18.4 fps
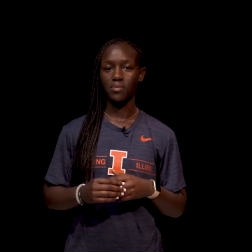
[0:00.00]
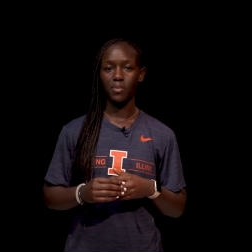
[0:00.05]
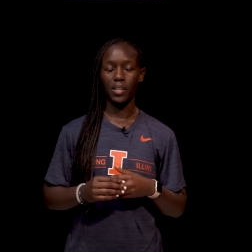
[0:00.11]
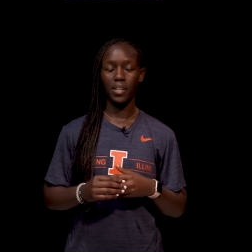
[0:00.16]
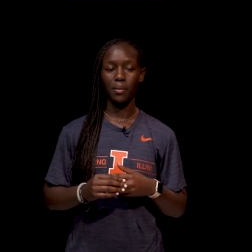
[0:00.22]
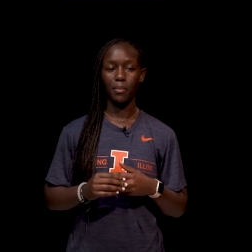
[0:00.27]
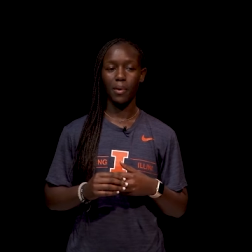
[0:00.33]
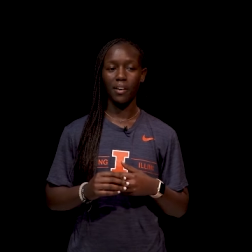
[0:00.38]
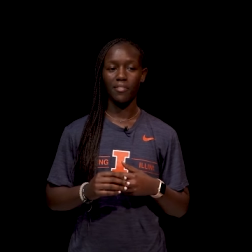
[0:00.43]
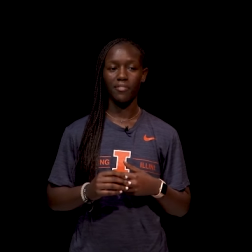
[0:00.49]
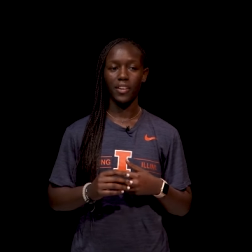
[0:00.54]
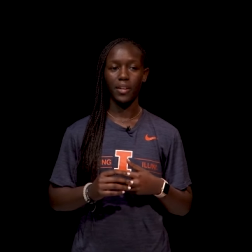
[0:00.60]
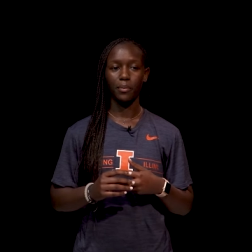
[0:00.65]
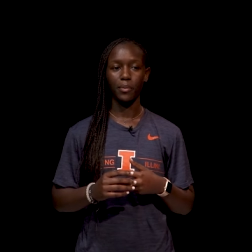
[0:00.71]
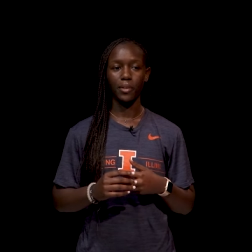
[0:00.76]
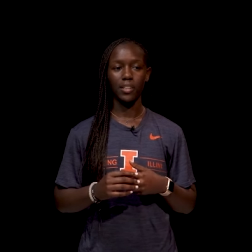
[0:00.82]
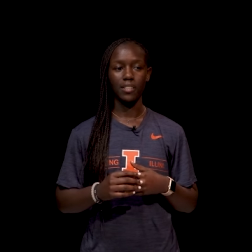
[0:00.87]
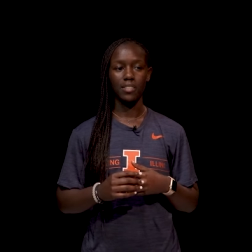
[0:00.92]
me and my
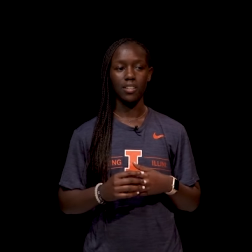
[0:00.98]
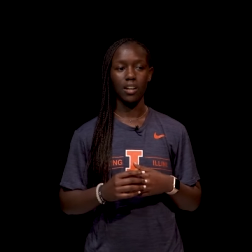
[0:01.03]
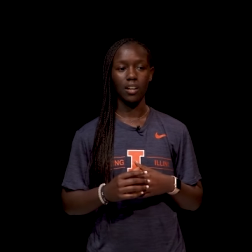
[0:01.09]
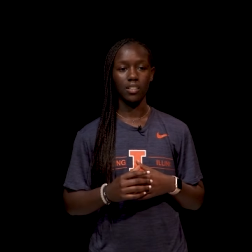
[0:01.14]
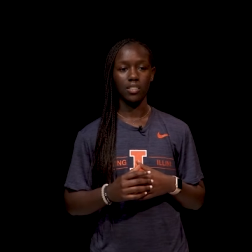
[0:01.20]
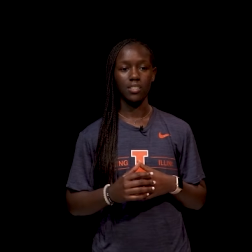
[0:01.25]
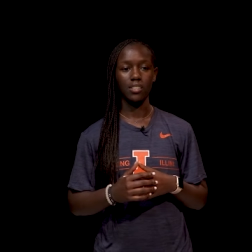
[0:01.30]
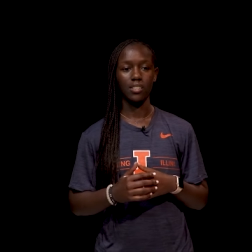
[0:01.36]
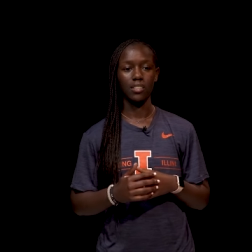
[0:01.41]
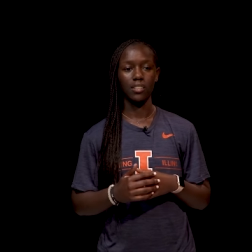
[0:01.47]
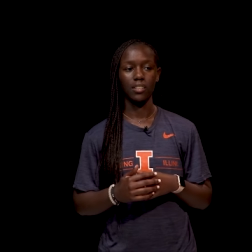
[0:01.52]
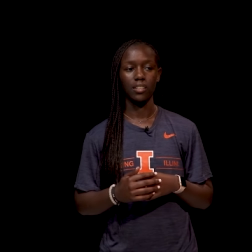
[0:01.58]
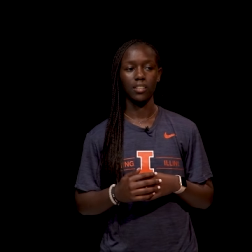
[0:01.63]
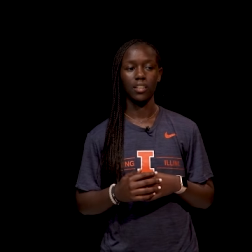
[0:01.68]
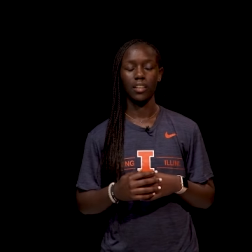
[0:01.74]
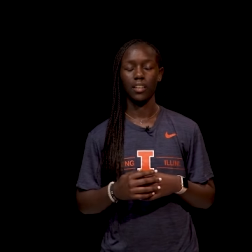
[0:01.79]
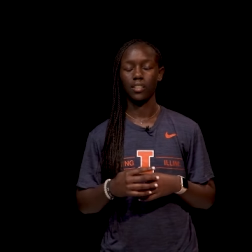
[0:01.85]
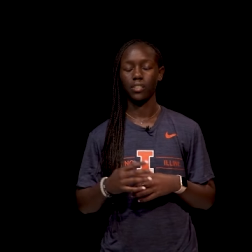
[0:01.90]
family talked to
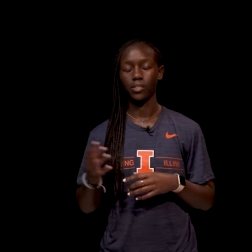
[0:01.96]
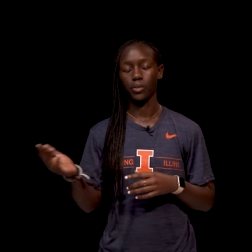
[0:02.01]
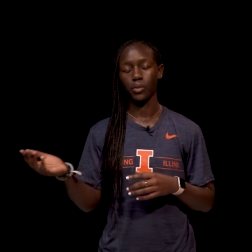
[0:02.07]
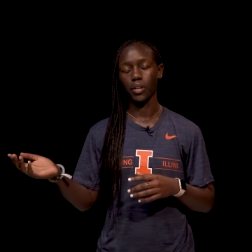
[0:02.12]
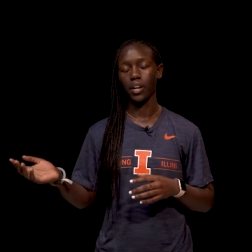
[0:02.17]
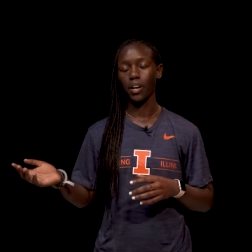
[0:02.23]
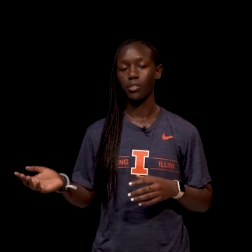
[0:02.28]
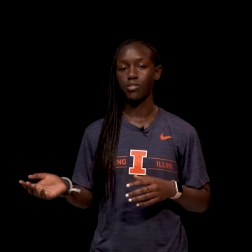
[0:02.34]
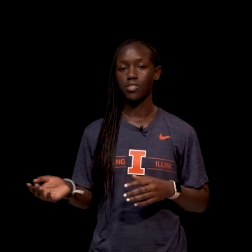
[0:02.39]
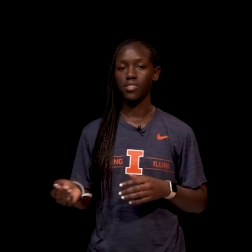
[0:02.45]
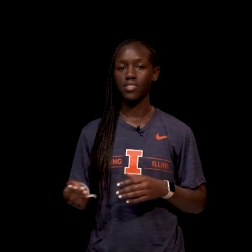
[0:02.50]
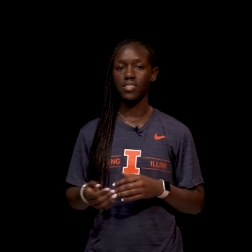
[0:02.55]
the Illinois coaching